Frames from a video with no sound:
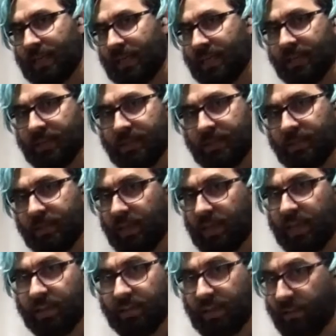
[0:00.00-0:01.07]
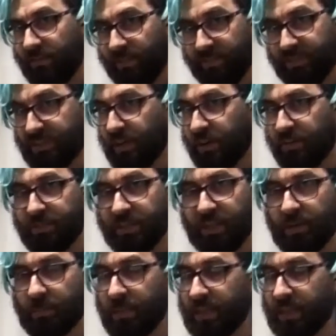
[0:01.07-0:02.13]
need, if it's curved a
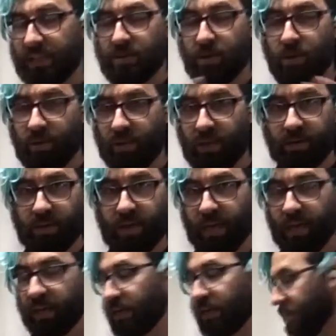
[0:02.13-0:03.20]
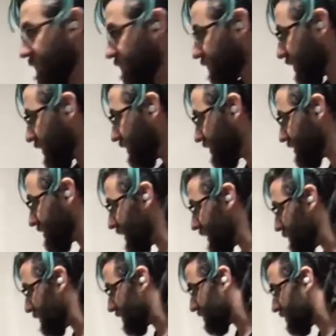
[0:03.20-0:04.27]
little bit, that's totally okay. The same